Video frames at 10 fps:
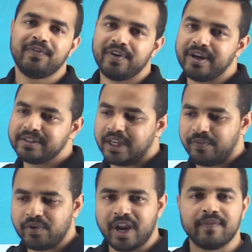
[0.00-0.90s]
friends,
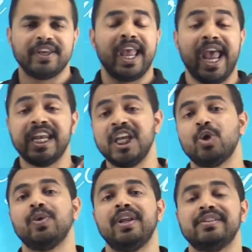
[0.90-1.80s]
if you are having any
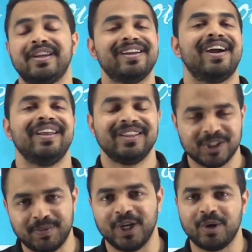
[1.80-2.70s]
queries regarding
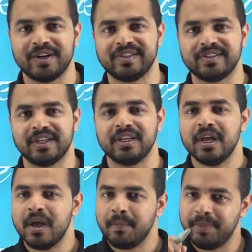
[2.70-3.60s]
this particular session,
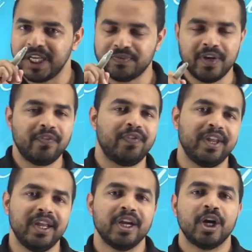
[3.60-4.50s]
please feel
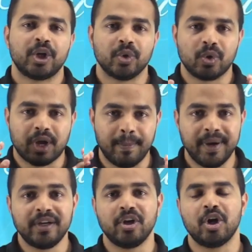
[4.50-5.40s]
free to
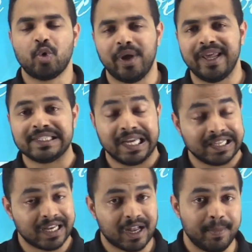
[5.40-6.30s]
comment your queries
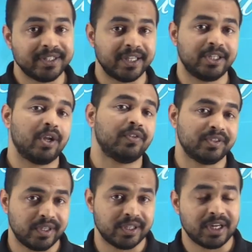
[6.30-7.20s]
in the comment section of the
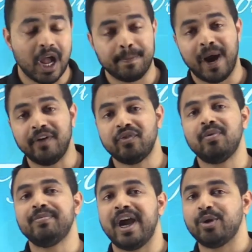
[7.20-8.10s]
session. Apart
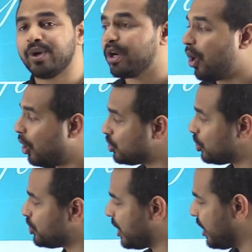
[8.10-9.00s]
from that, you can
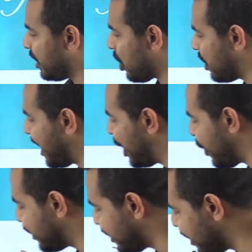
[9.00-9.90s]
also share it on
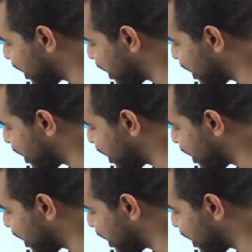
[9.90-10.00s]
hello at the rate